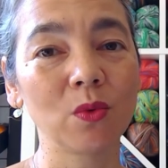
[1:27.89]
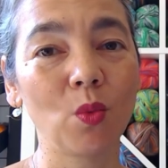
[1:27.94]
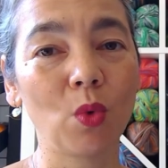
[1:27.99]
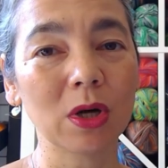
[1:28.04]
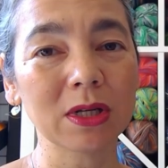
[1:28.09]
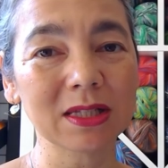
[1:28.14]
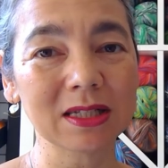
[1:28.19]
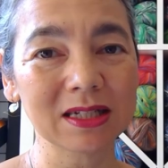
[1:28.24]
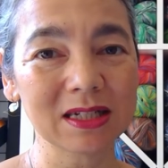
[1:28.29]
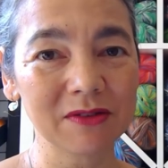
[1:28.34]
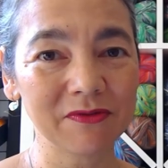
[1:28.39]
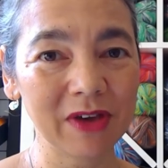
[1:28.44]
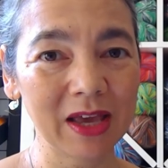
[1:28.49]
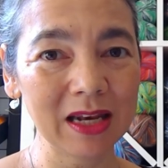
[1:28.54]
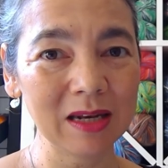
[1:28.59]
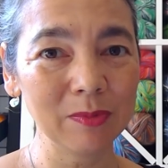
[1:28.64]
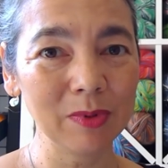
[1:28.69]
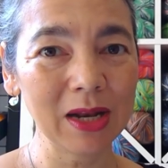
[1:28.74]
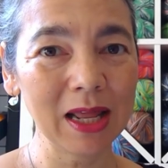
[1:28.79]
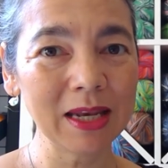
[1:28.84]
wasn't
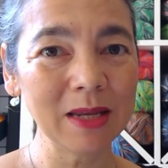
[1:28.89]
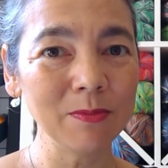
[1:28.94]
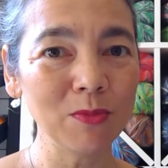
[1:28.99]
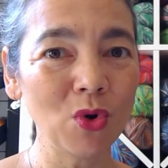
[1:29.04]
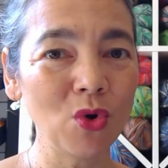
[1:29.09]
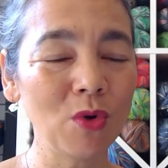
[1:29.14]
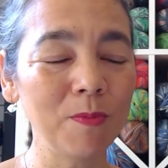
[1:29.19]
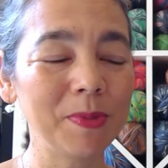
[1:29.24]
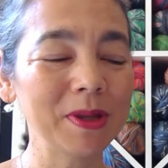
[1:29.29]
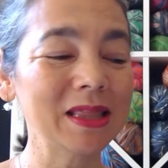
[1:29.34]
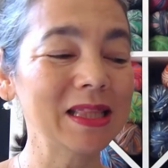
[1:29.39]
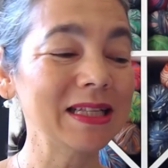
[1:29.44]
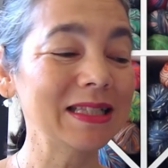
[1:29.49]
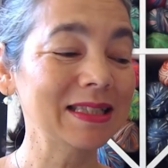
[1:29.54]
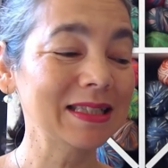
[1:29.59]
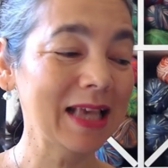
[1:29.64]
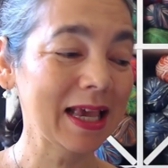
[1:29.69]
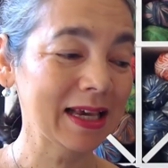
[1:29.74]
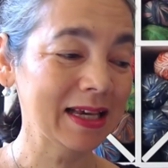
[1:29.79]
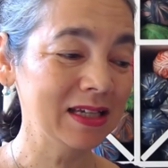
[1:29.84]
available anymore, but the
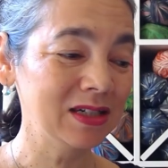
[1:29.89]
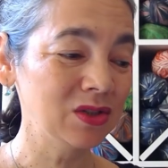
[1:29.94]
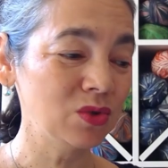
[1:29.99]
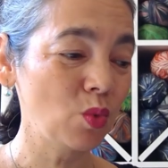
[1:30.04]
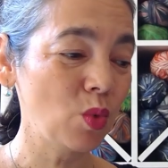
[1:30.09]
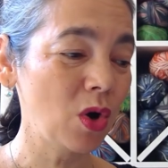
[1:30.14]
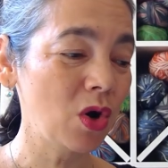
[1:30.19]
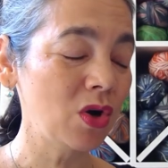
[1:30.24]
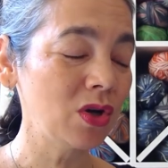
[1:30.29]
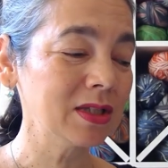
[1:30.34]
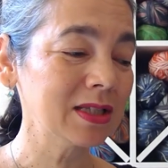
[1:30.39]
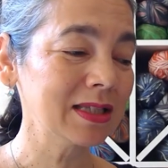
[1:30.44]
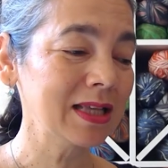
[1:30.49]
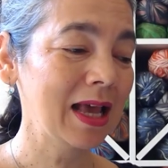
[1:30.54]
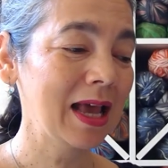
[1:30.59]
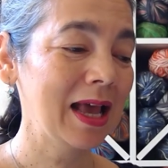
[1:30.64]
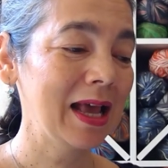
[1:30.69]
second was,